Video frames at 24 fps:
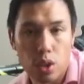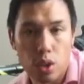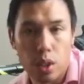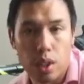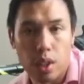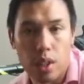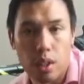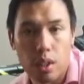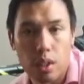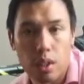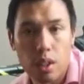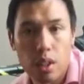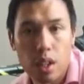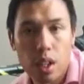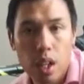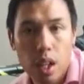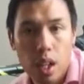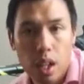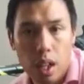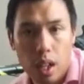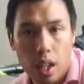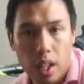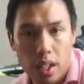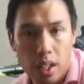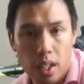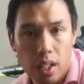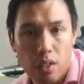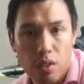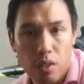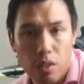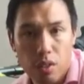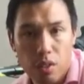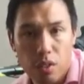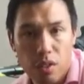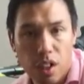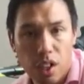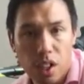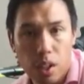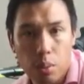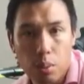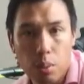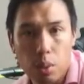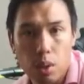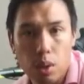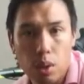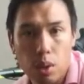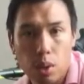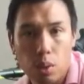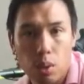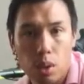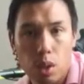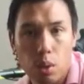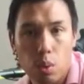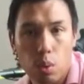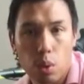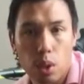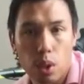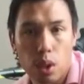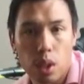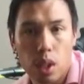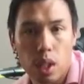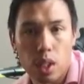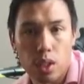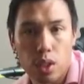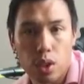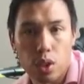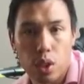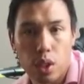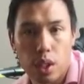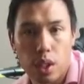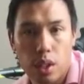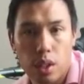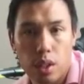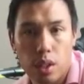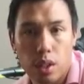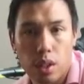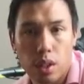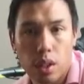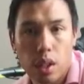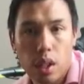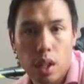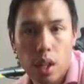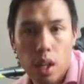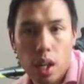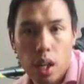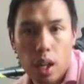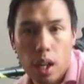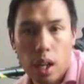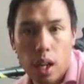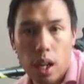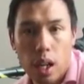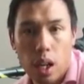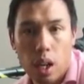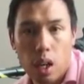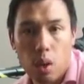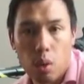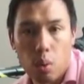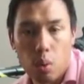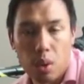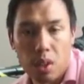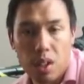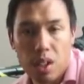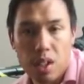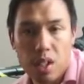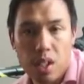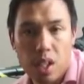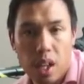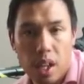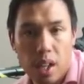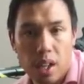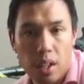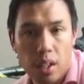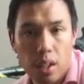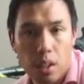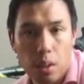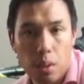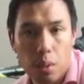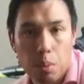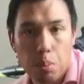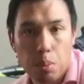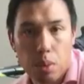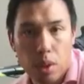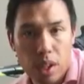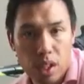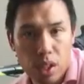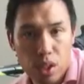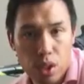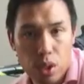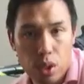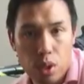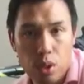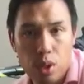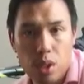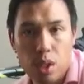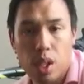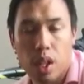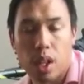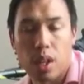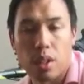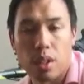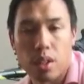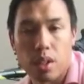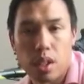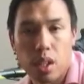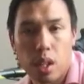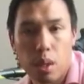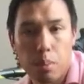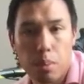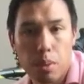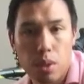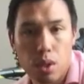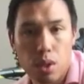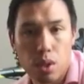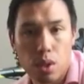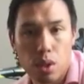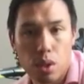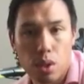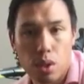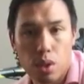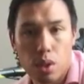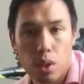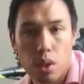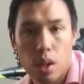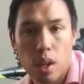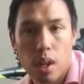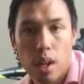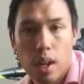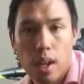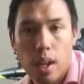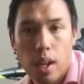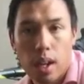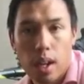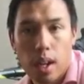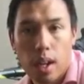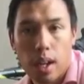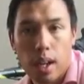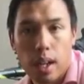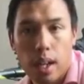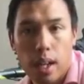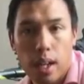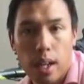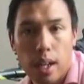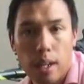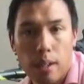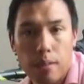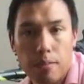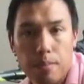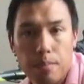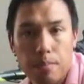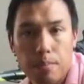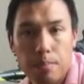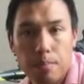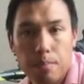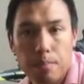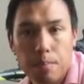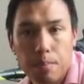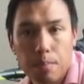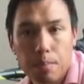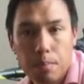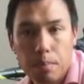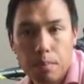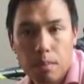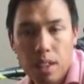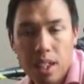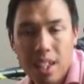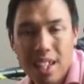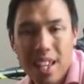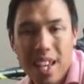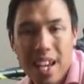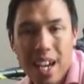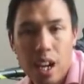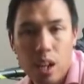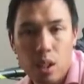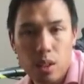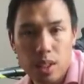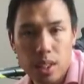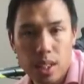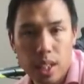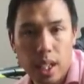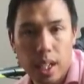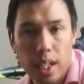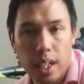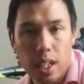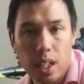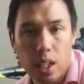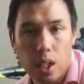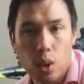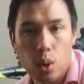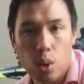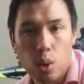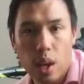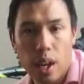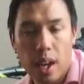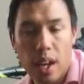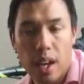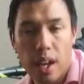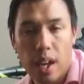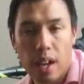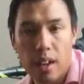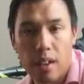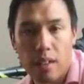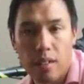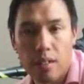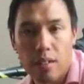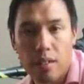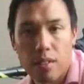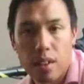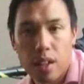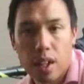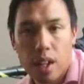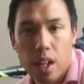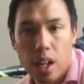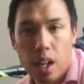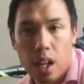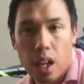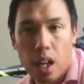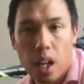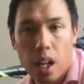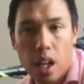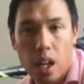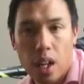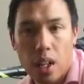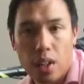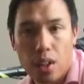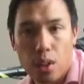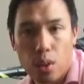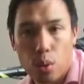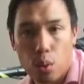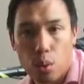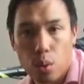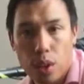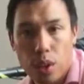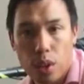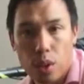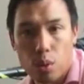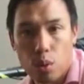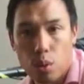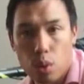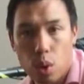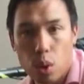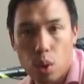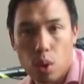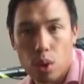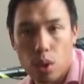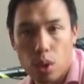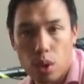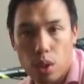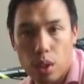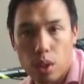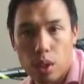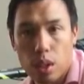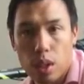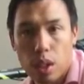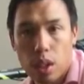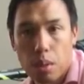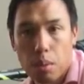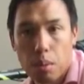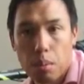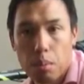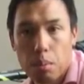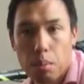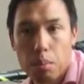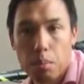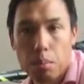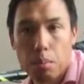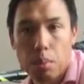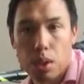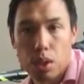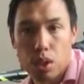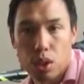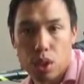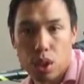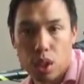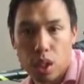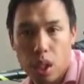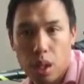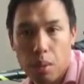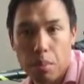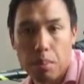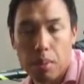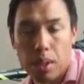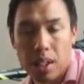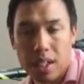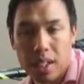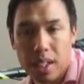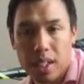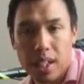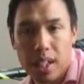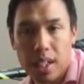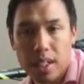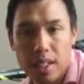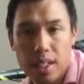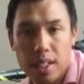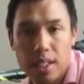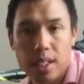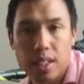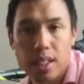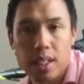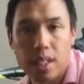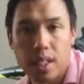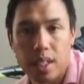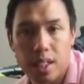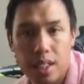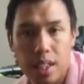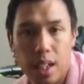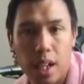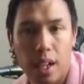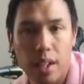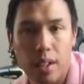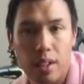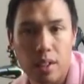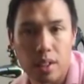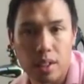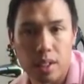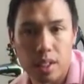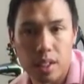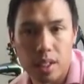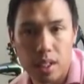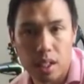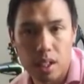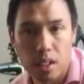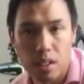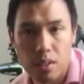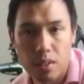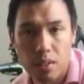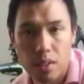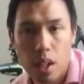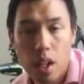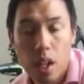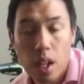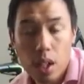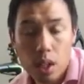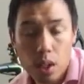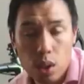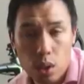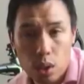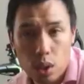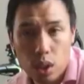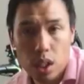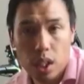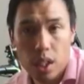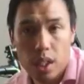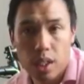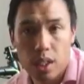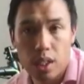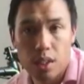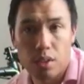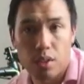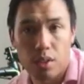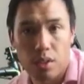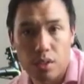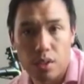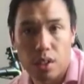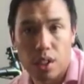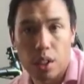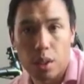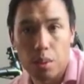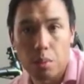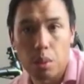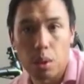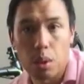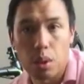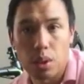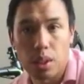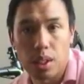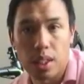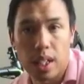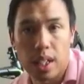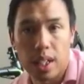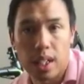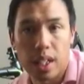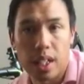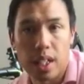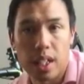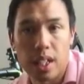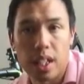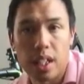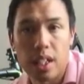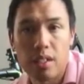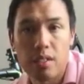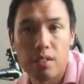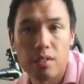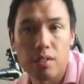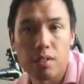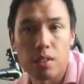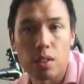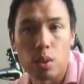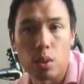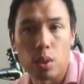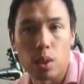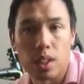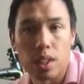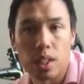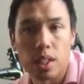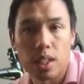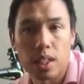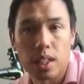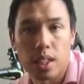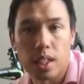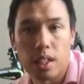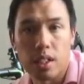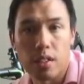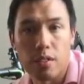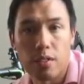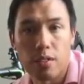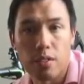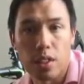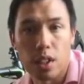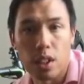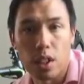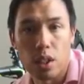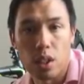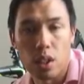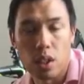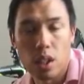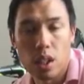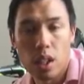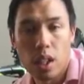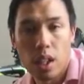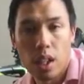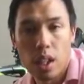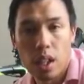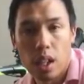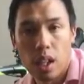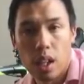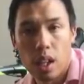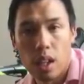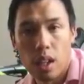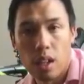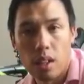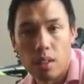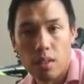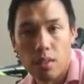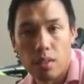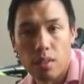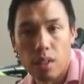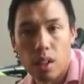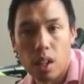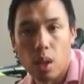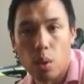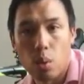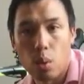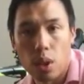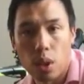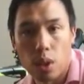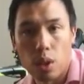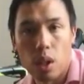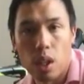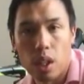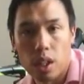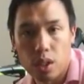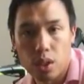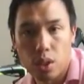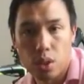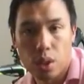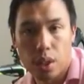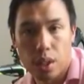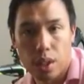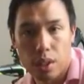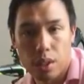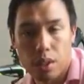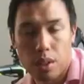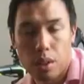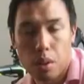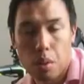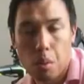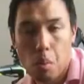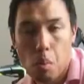trainer. A lot of different variables with a wheel-on trainer uh, with tire pressure, tire temperature, um, how tight you have uh, the rear roller pushing up against the tire itself. So there's a lot of different variables that can influence the feel of a wheel-on trainer.